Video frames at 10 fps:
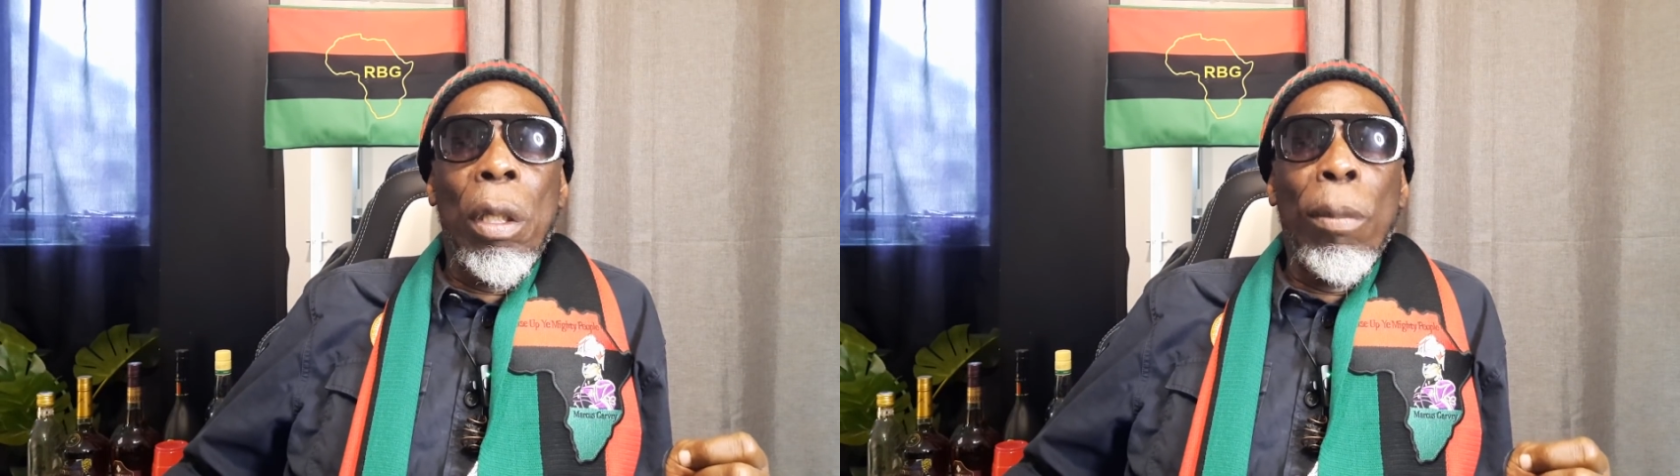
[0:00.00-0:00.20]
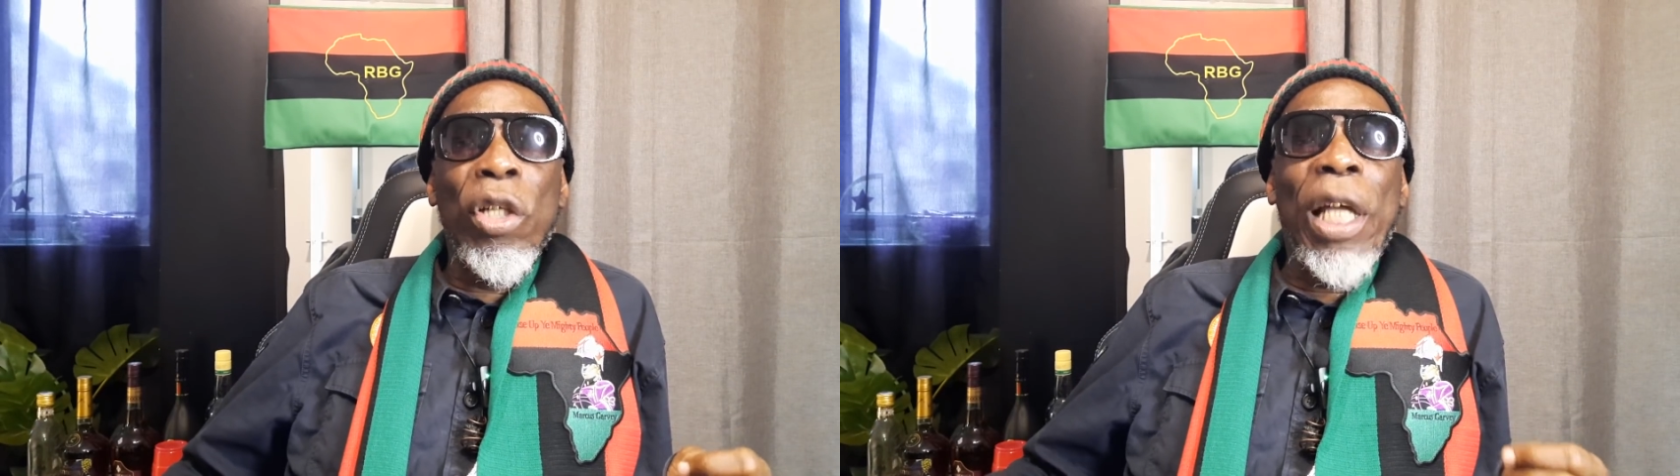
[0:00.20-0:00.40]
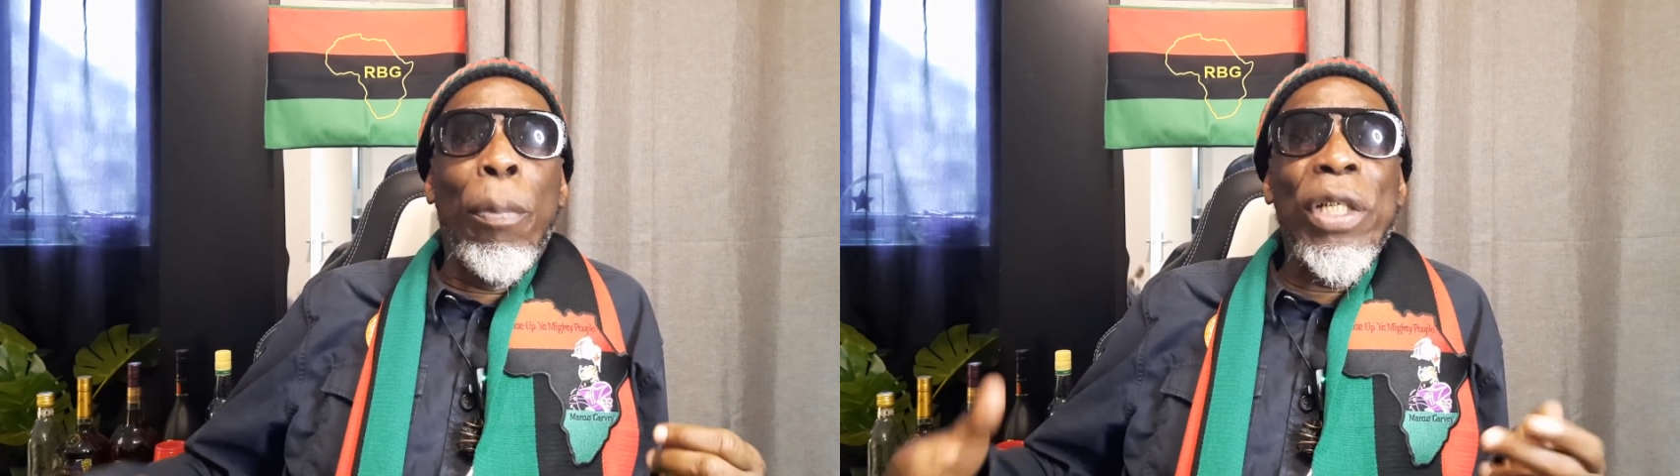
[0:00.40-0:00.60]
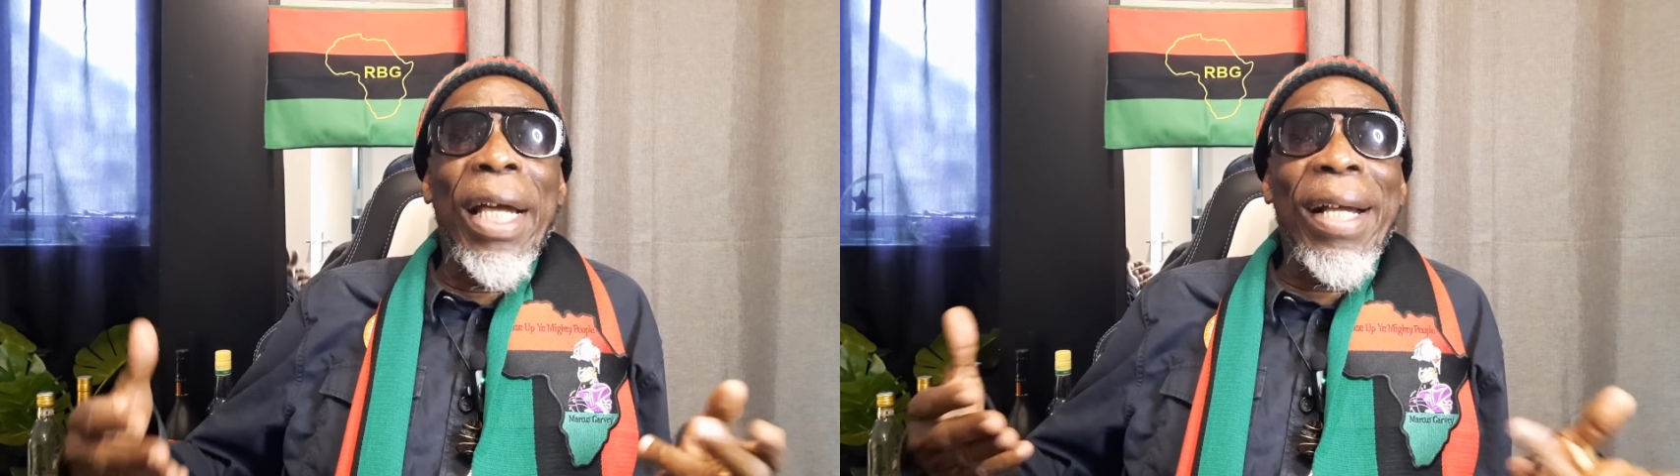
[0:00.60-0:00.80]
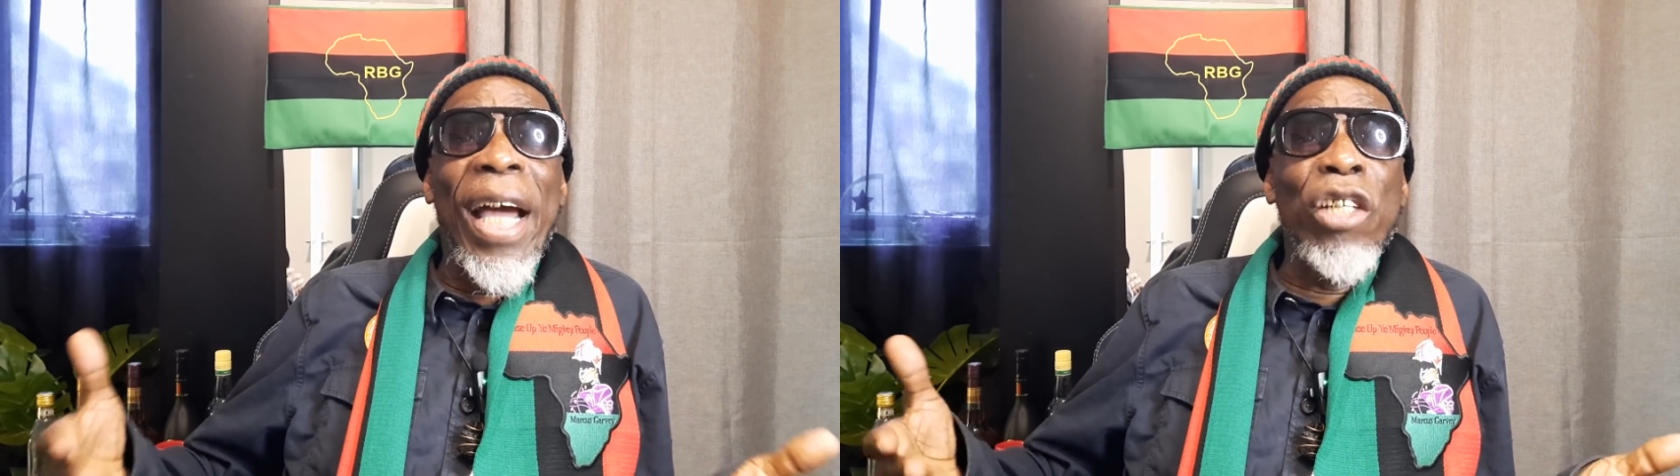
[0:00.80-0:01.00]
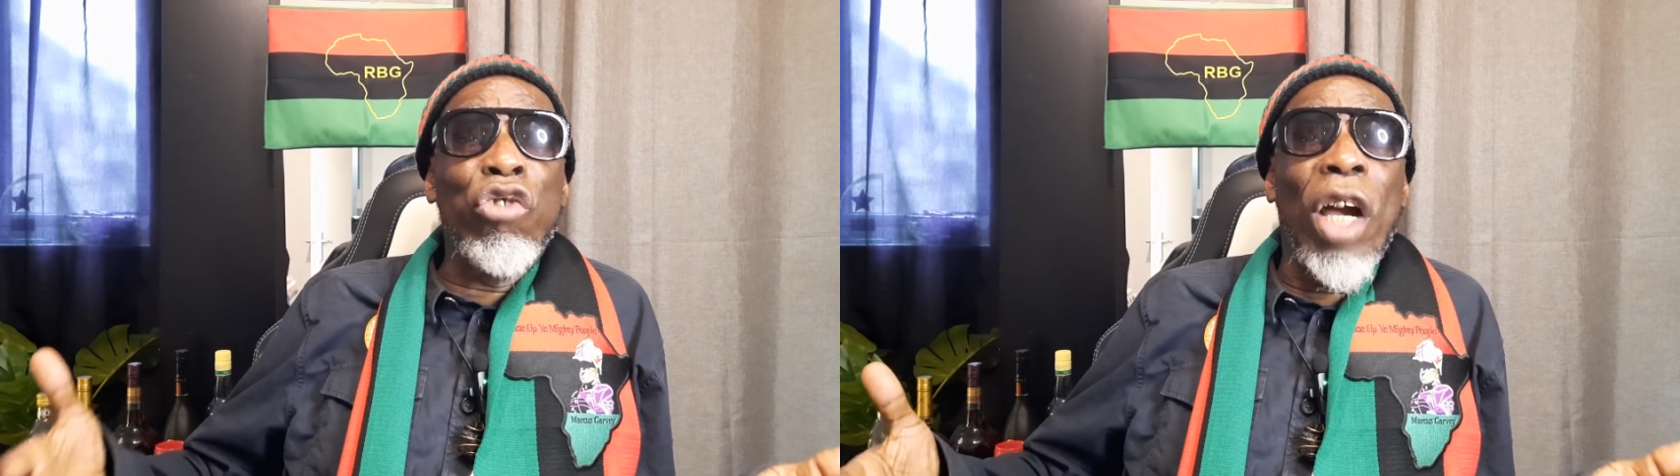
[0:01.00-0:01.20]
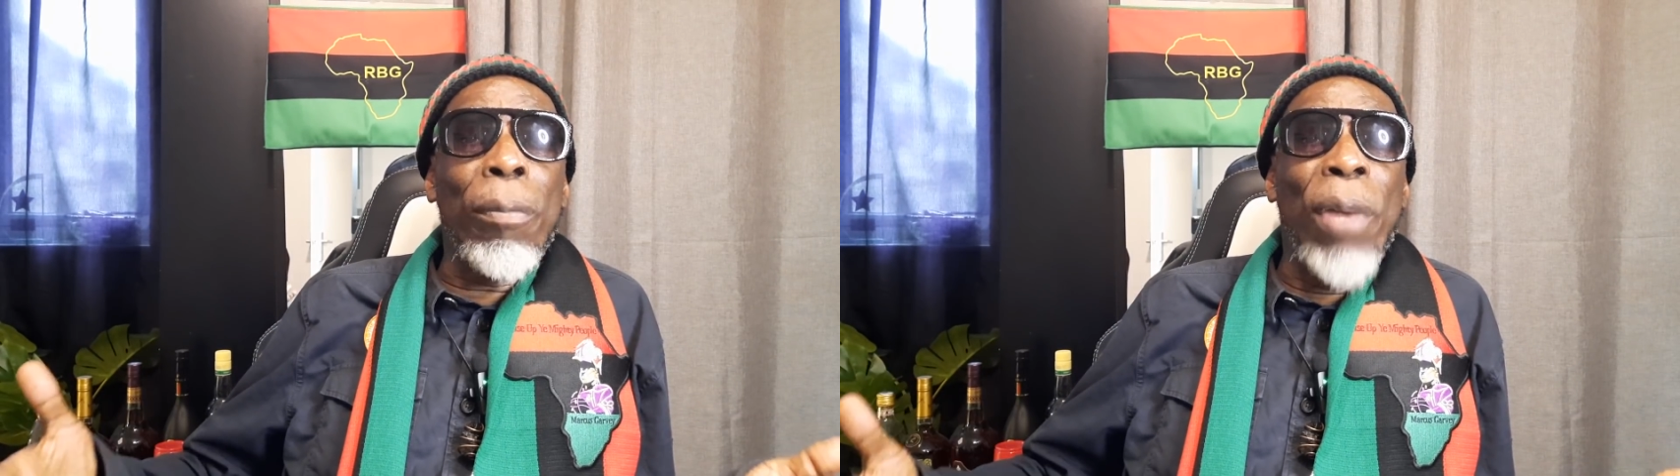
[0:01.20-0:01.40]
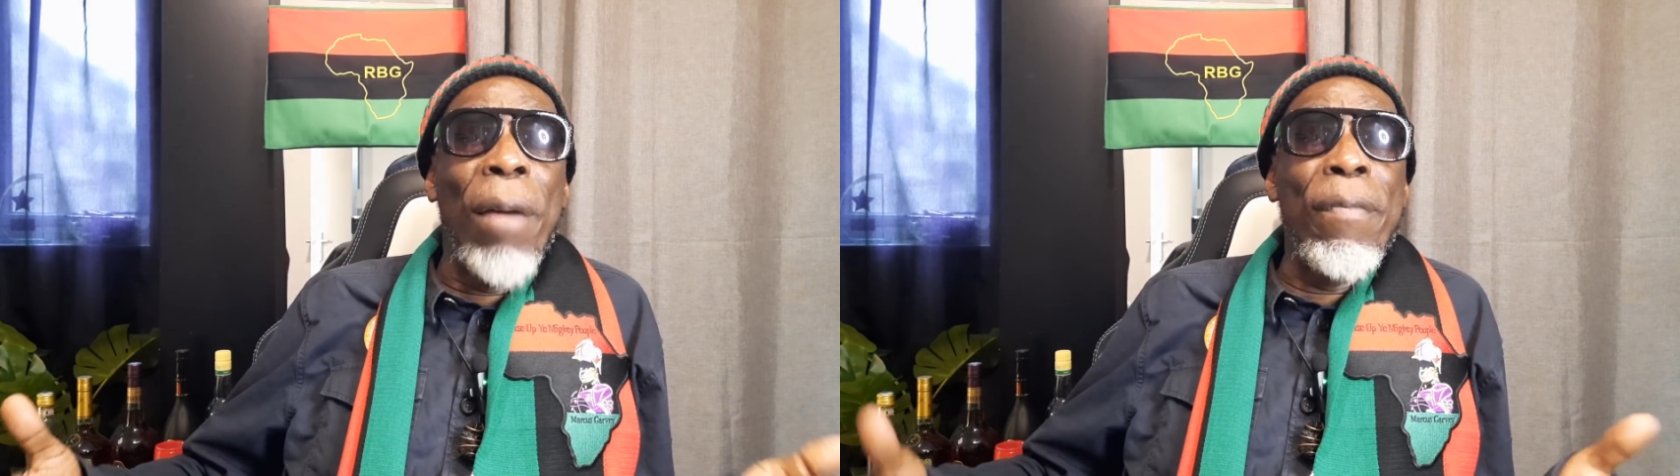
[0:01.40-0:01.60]
Butter put a
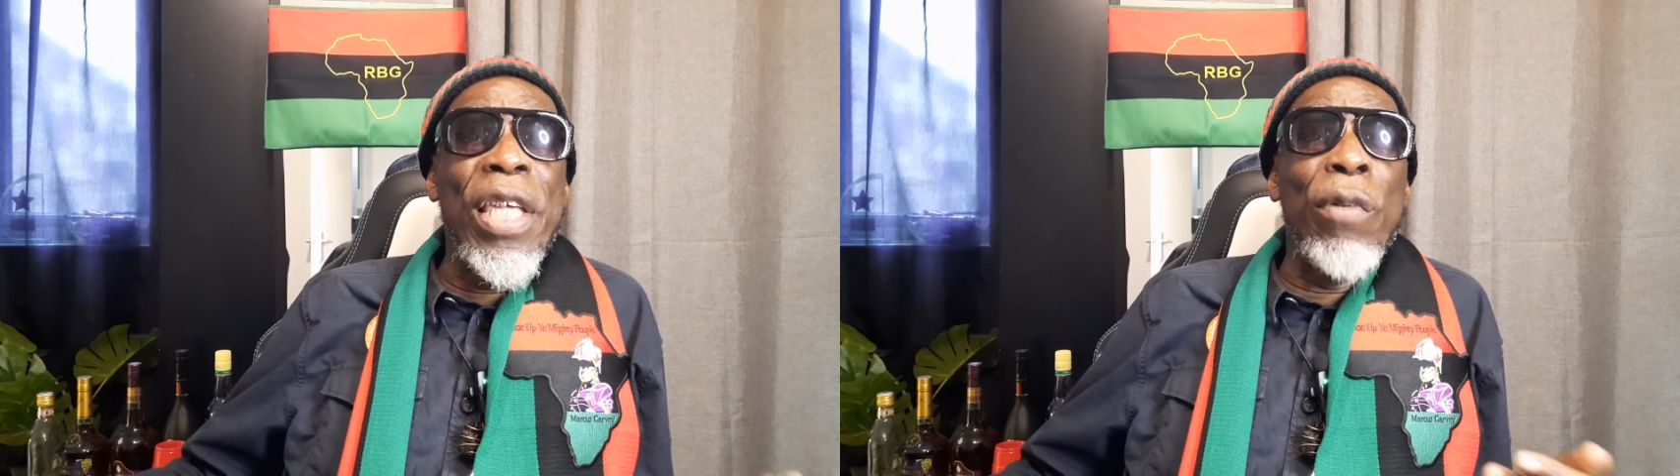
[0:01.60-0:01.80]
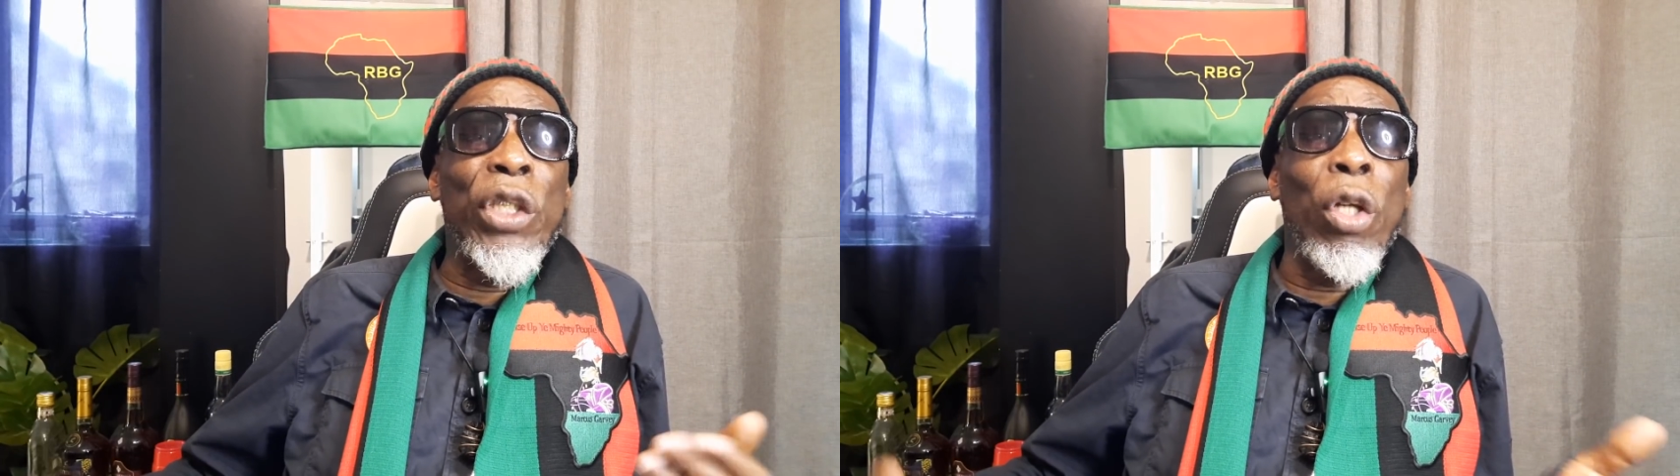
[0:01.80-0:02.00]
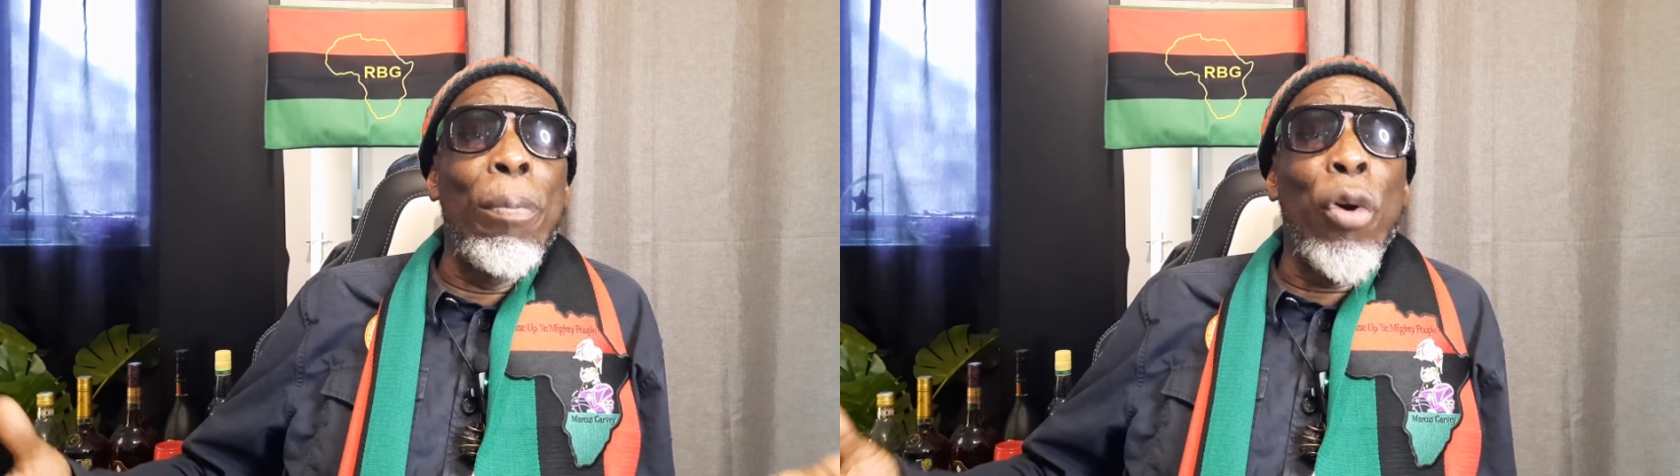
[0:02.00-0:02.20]
contract on me with some